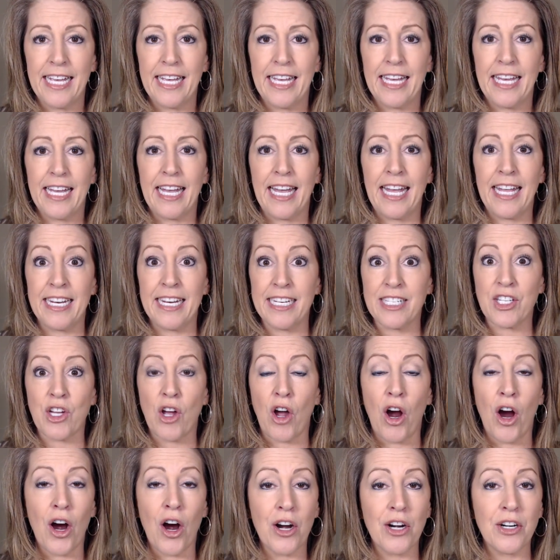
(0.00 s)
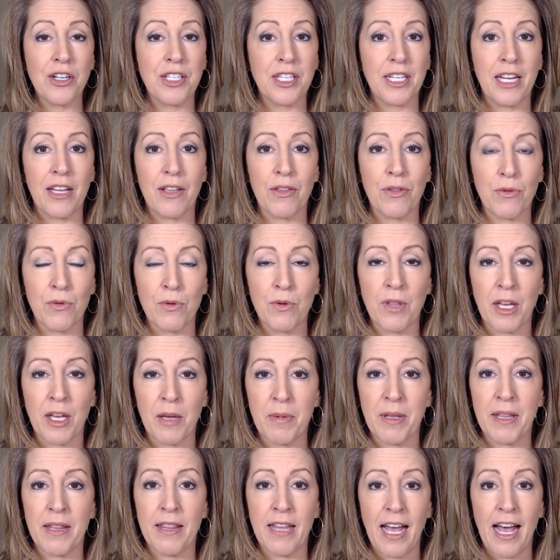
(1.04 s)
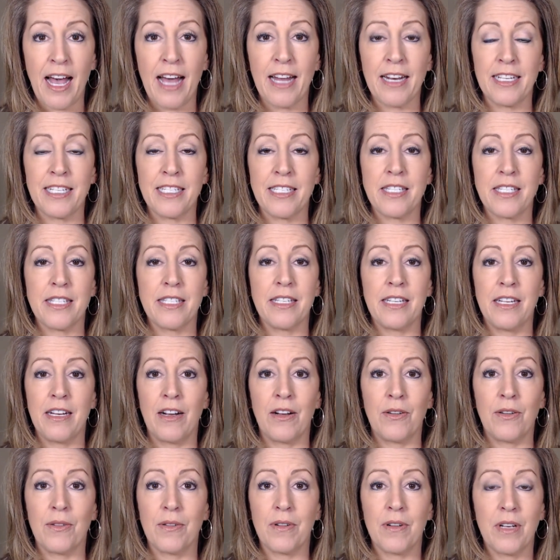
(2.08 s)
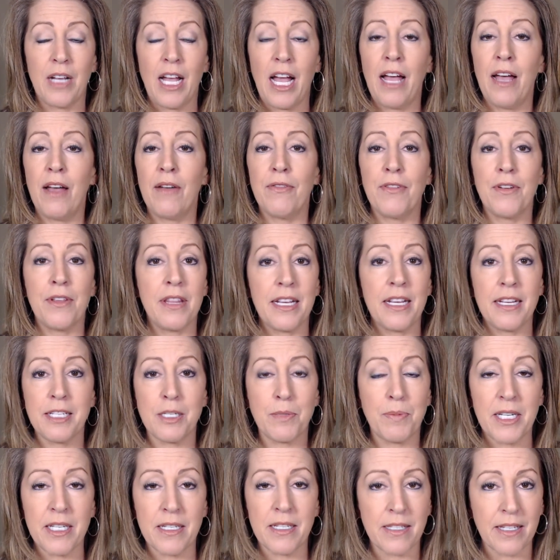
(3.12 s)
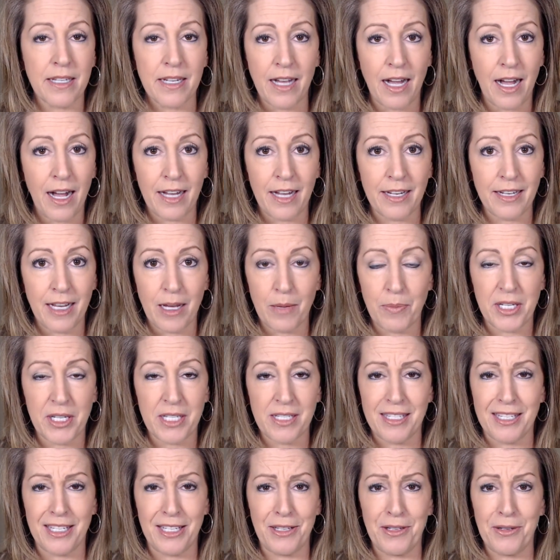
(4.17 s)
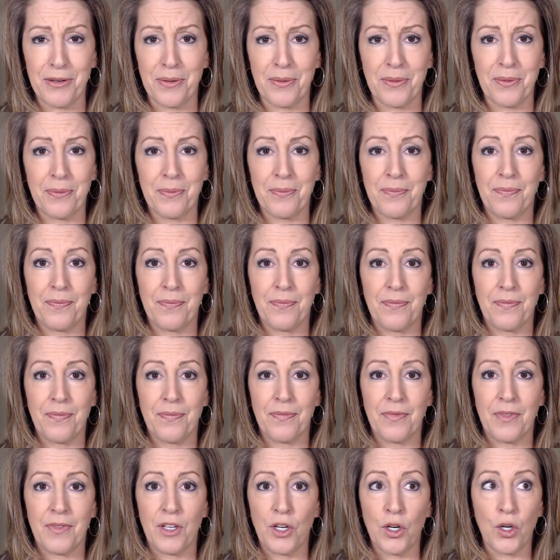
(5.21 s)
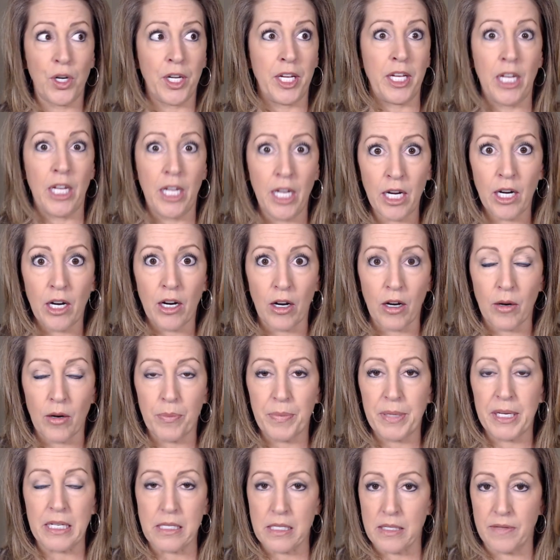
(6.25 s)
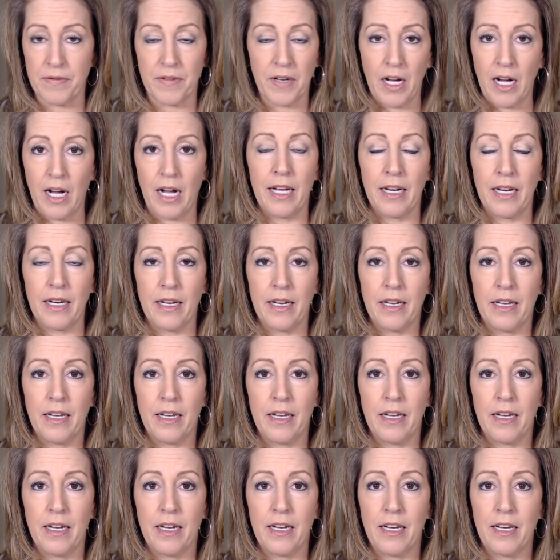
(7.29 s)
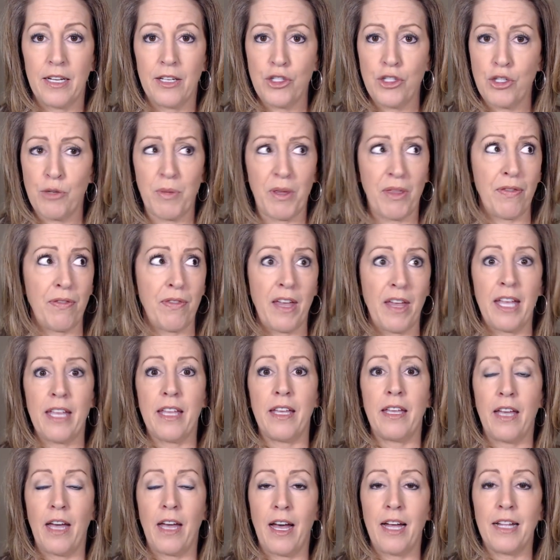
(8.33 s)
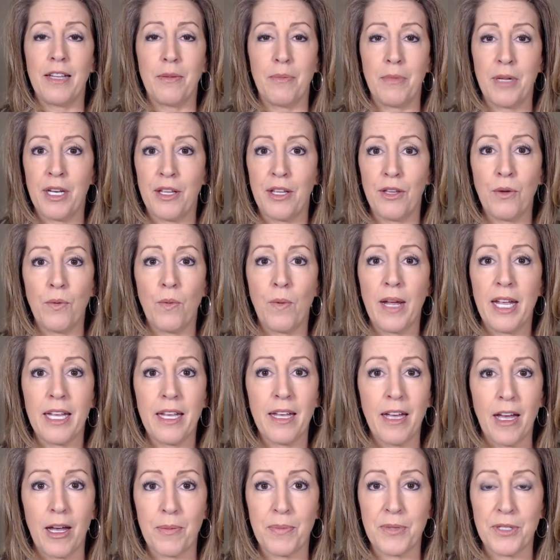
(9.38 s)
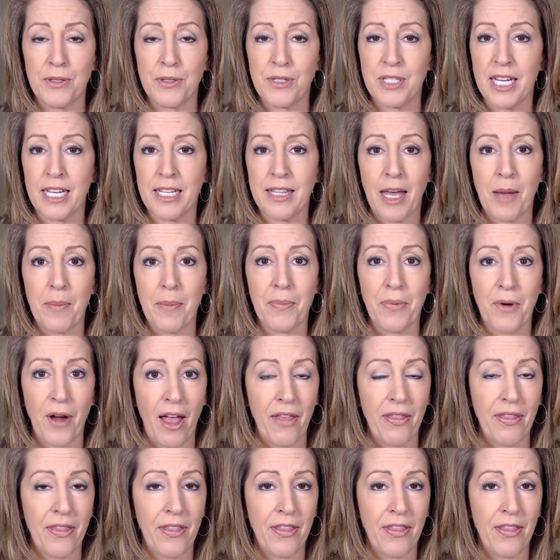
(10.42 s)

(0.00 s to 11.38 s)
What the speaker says: And it's hard to get through them. And that is, you know, everything is because of God, not because of you. You're here because of God. You should be thanking God the minute you wake up and you take that breath.